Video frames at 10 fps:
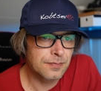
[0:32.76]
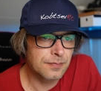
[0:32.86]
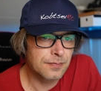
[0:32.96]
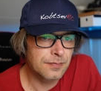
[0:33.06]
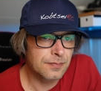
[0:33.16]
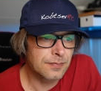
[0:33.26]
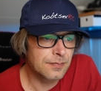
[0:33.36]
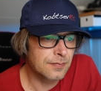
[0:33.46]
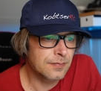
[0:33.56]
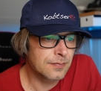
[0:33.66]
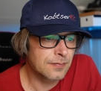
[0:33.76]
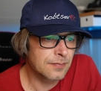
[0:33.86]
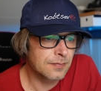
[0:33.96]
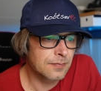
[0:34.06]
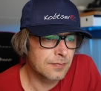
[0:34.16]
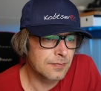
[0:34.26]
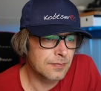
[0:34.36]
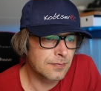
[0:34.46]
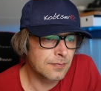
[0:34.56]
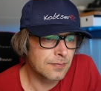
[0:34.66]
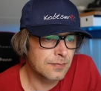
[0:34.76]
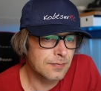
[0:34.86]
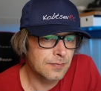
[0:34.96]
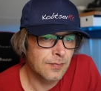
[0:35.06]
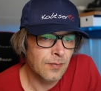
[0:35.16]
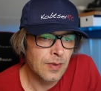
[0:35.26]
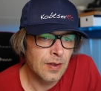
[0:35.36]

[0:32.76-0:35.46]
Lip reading: Nobody speaks.